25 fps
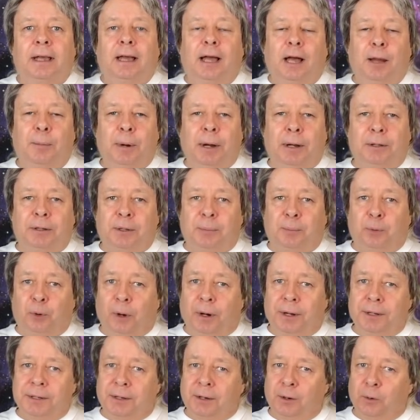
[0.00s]
about the
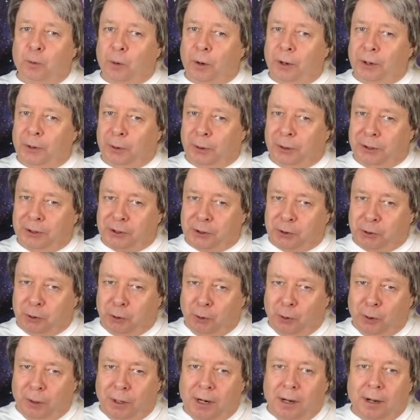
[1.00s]
president, whether it's
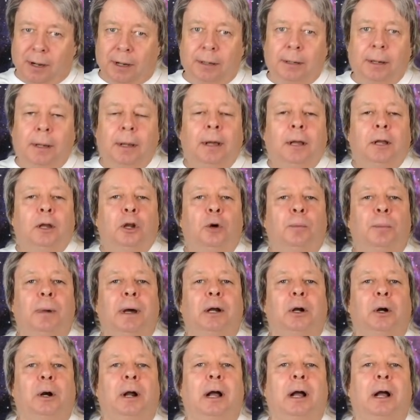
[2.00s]
true or not, no matter